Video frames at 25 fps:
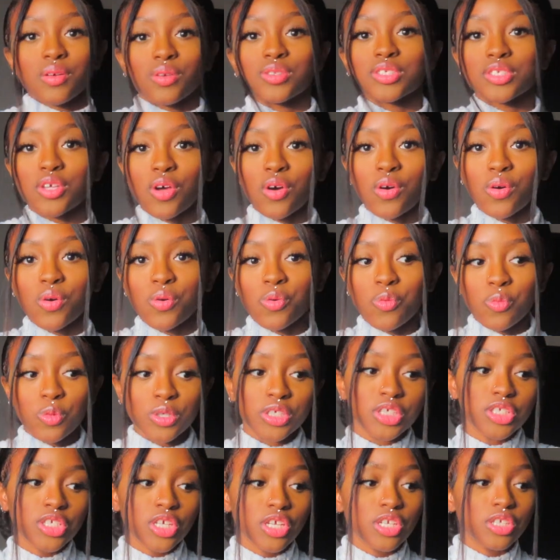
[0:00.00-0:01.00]
So we're
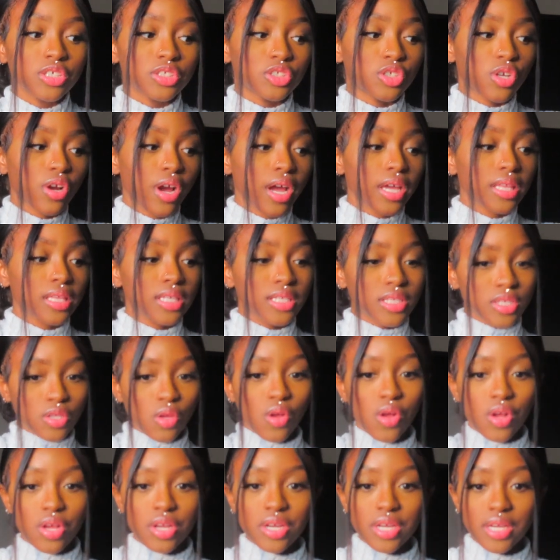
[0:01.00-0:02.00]
just gonna try this
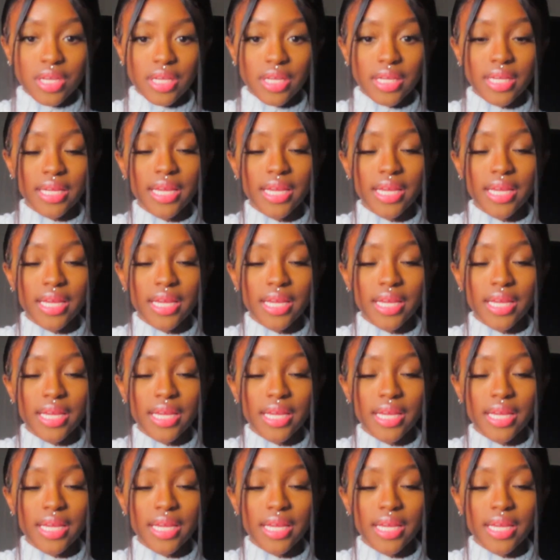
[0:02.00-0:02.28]
on,